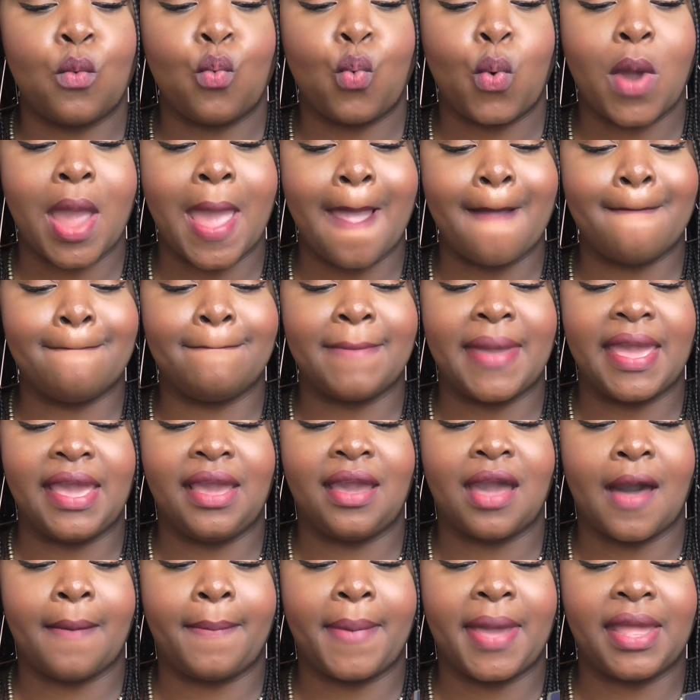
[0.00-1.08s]
Wear
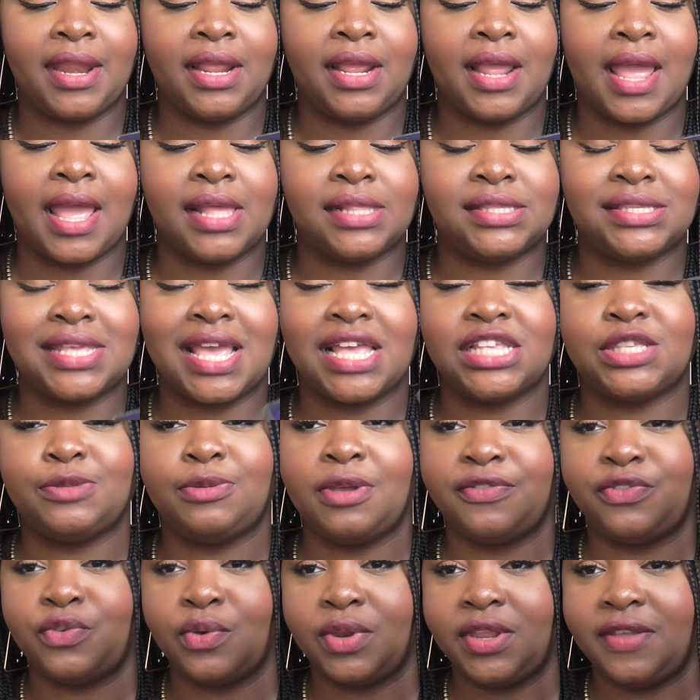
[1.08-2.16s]
Makeup, and it's
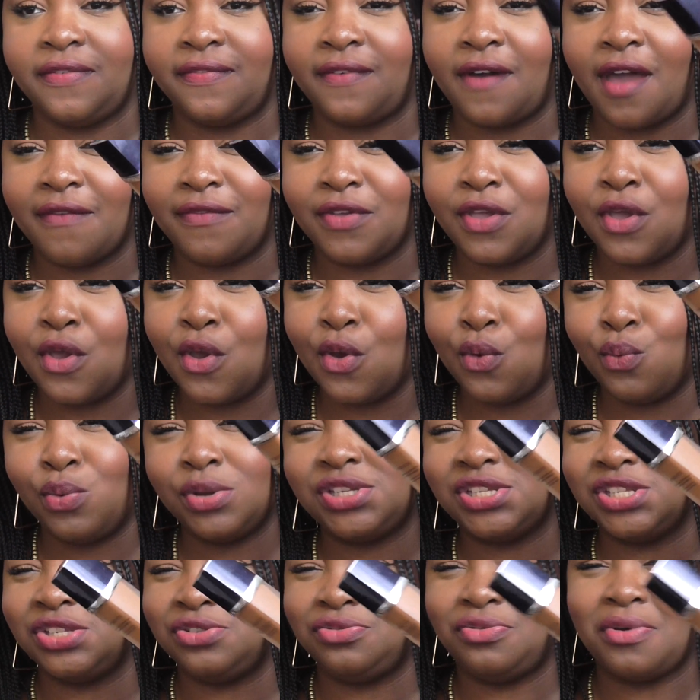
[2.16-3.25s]
SPF 25,
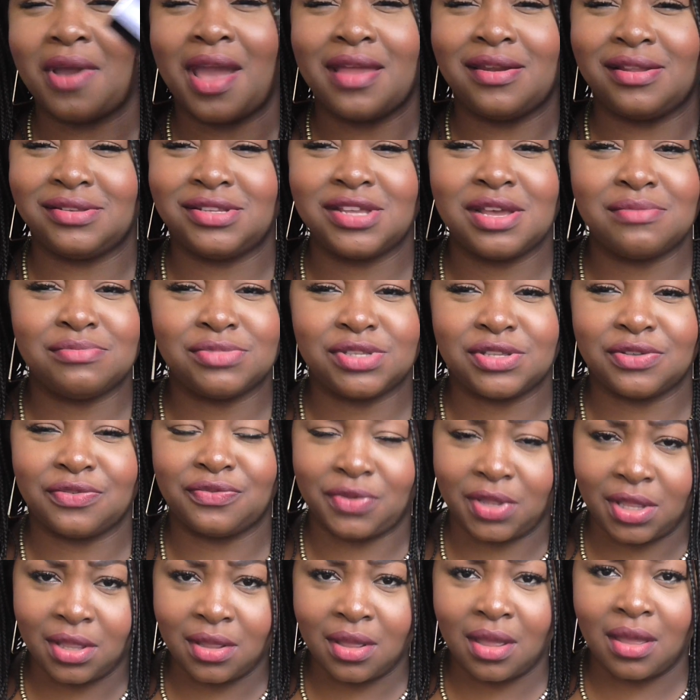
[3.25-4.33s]
which is grand in terms of
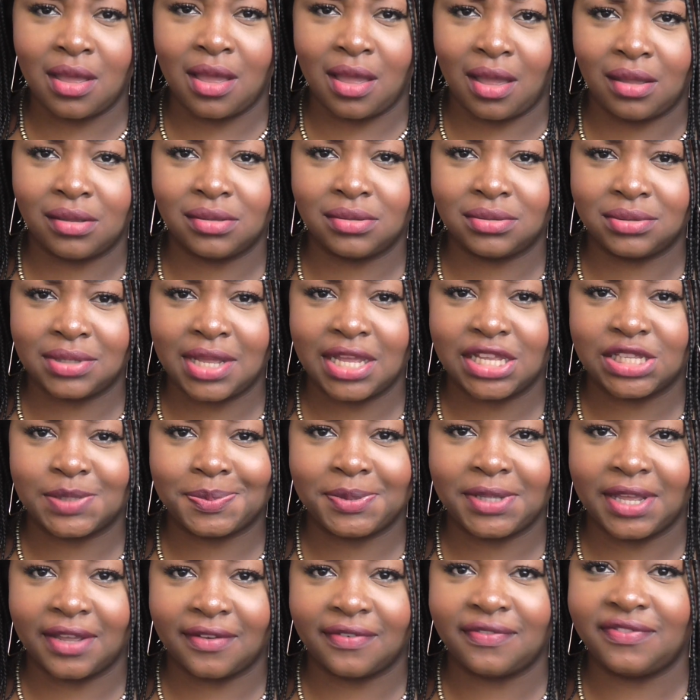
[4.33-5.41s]

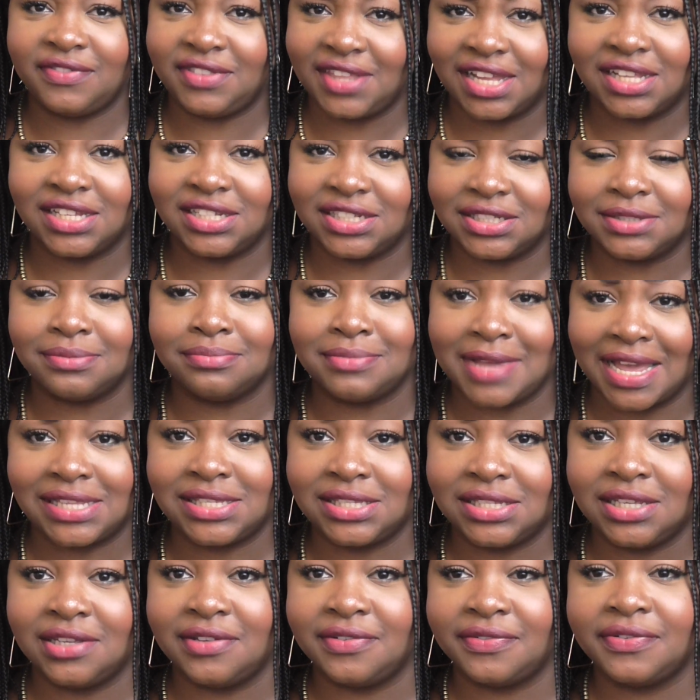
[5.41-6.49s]
SPF. That is
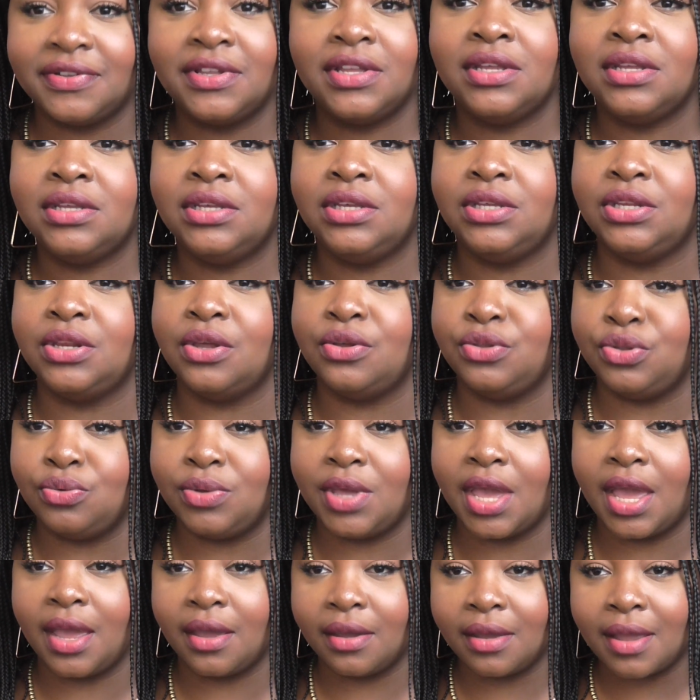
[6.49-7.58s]
massive. You know, you
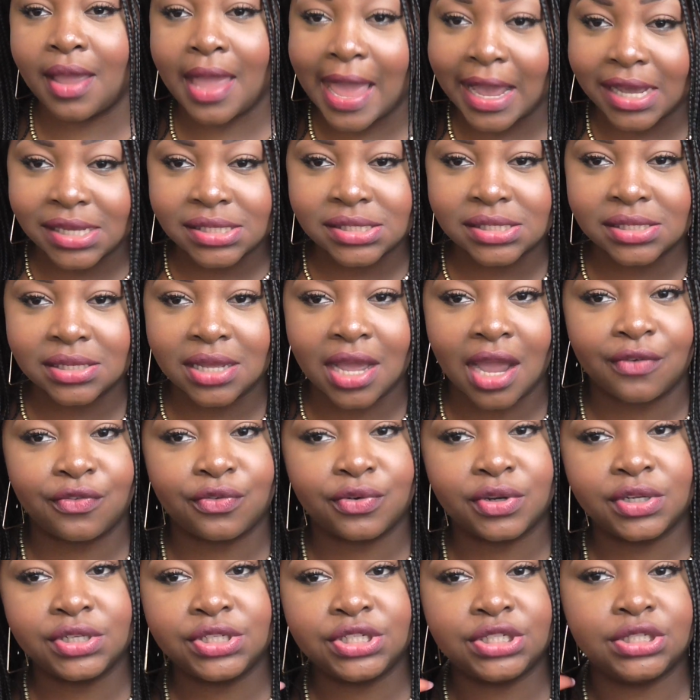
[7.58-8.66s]
get excellent
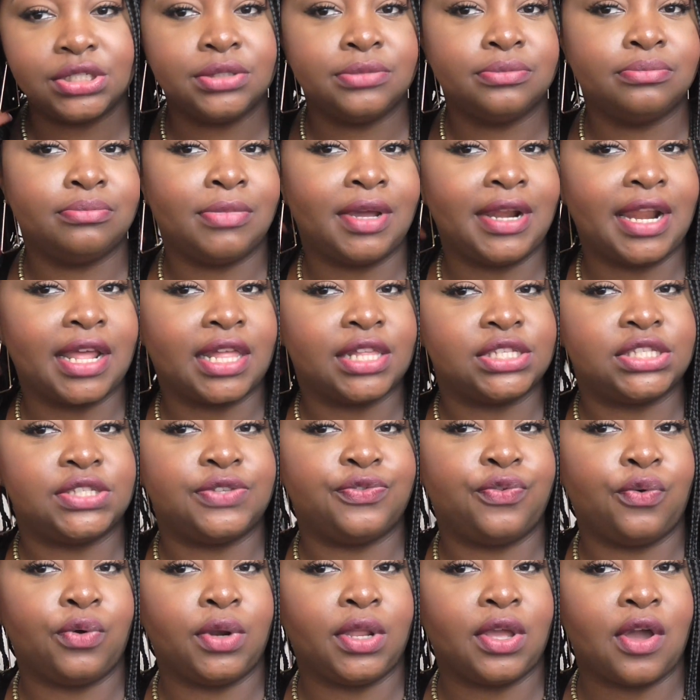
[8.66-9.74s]
coverage. My necklace is
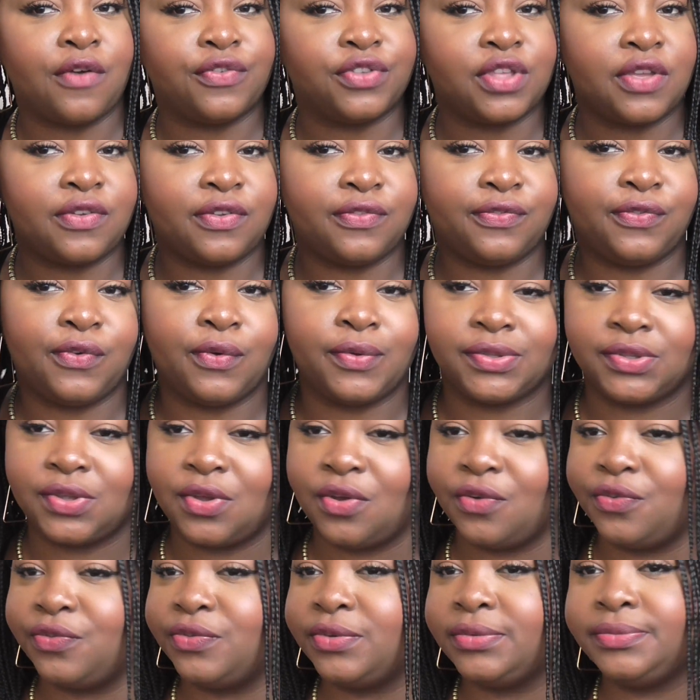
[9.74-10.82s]
falling off, so if it falls
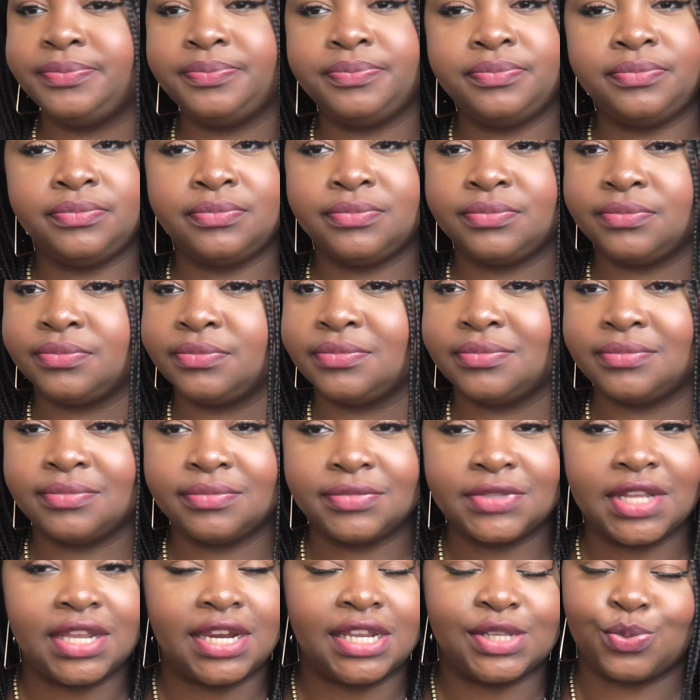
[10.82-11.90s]
off,
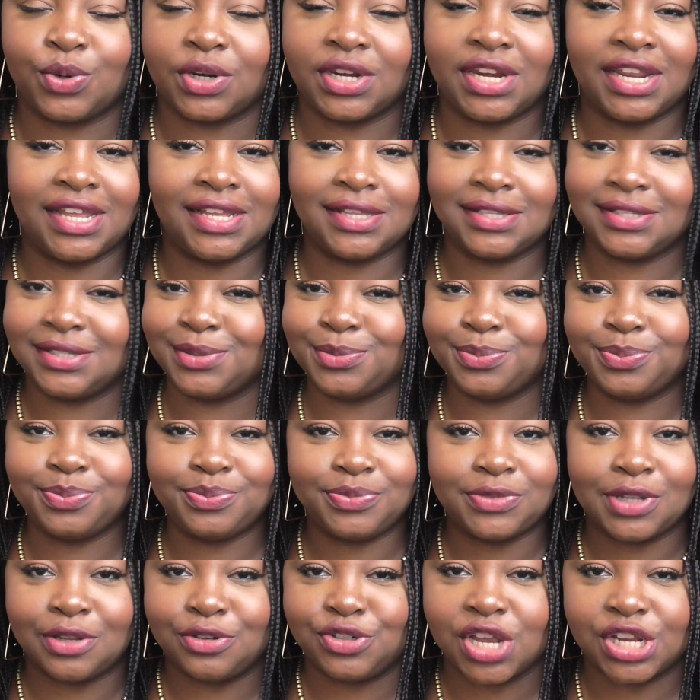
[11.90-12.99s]
it is what it is.
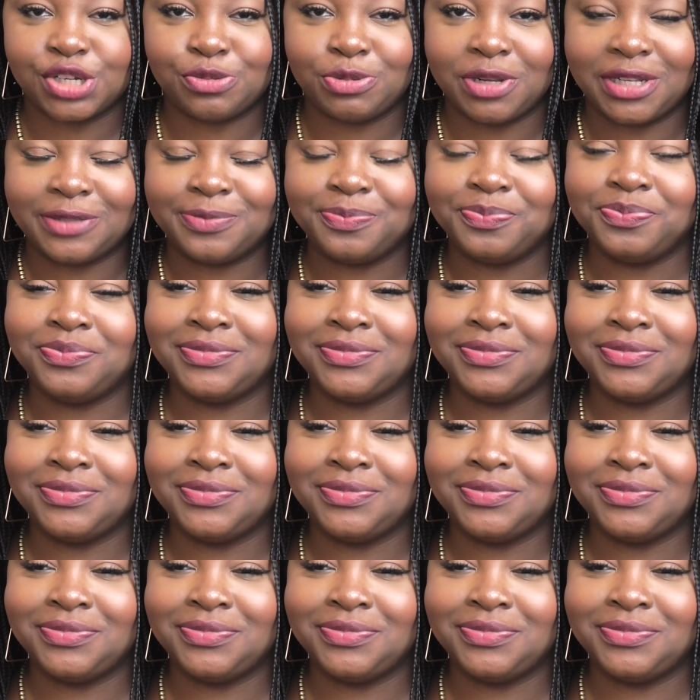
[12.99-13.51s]
Don't judge me.